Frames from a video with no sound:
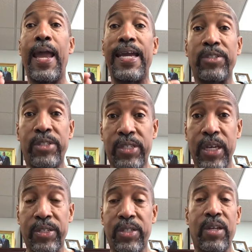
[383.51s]

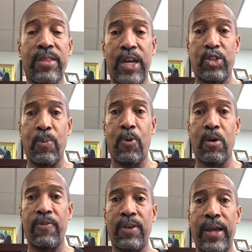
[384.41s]
Insist that your
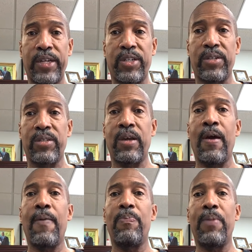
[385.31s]
Board of Elections
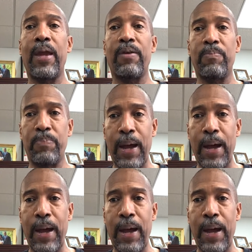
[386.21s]
make